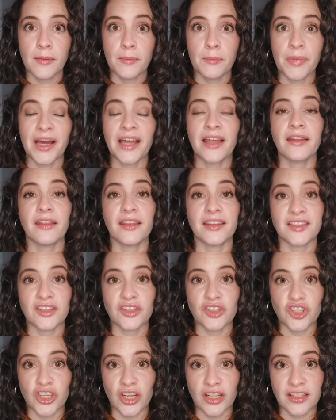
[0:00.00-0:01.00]
But
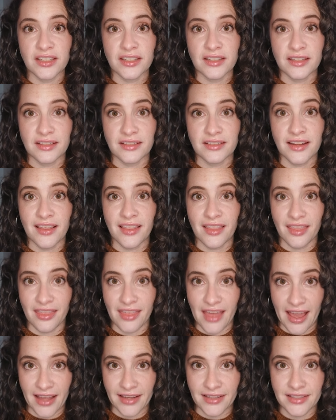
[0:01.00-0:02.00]
it's just
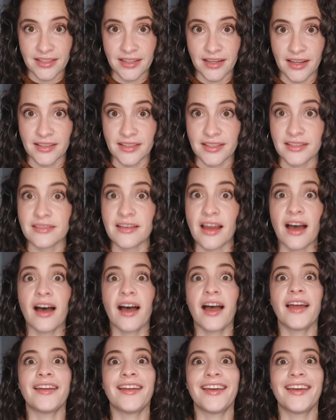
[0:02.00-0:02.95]
that. It's not